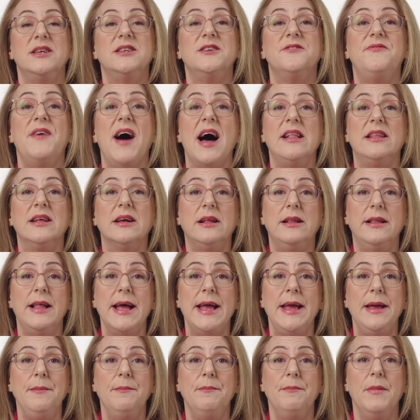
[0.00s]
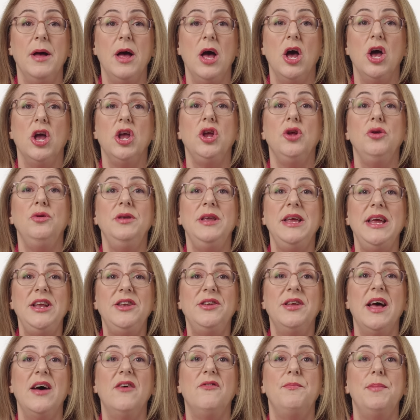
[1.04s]
To file a claim, you need
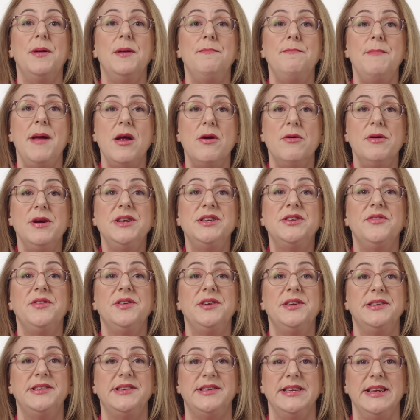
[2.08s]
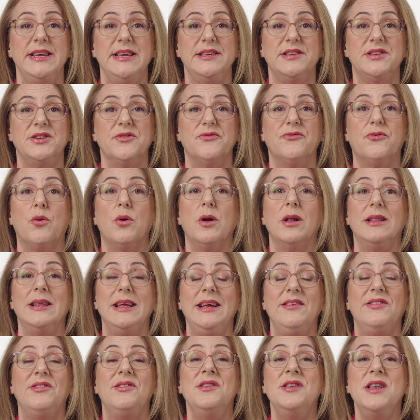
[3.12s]
to have been married to the deceased for at
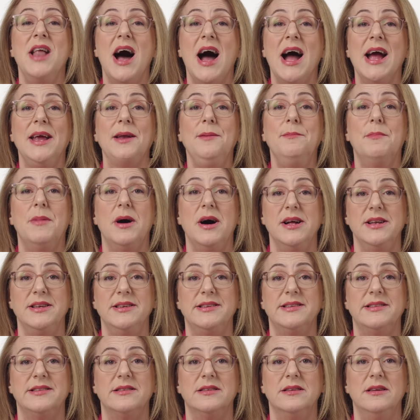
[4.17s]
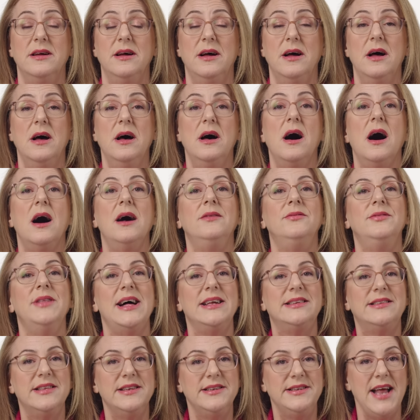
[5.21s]
least 9 months.
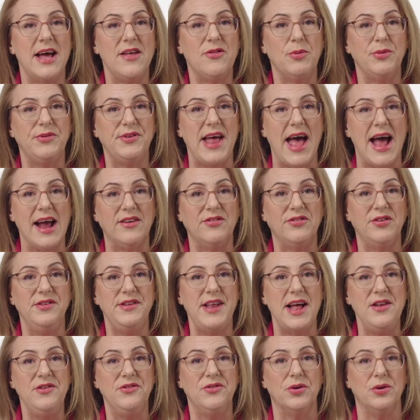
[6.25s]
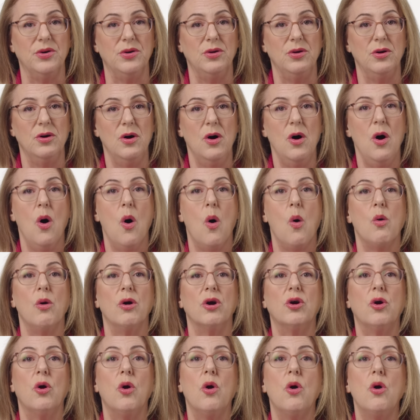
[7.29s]
Unless the death was accidental or
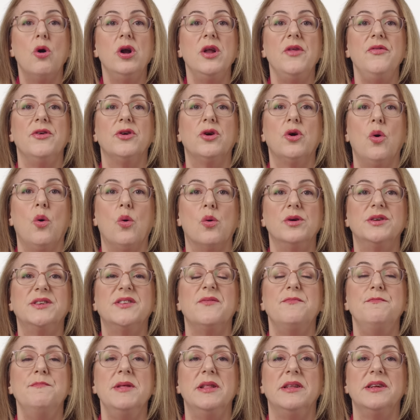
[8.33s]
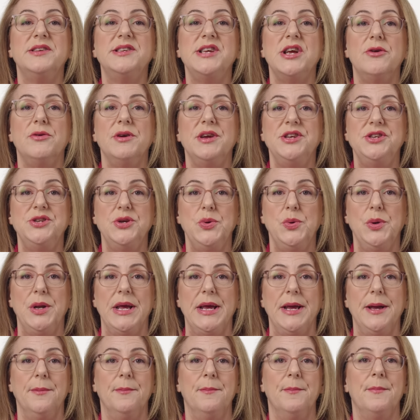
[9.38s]
occurred in the course of military
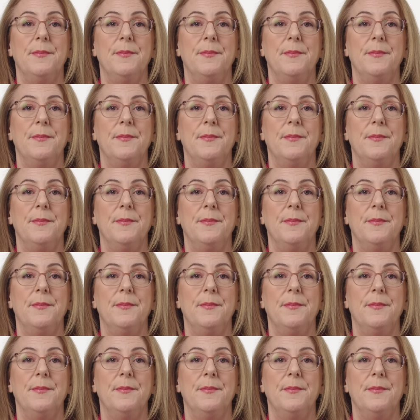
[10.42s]
duty.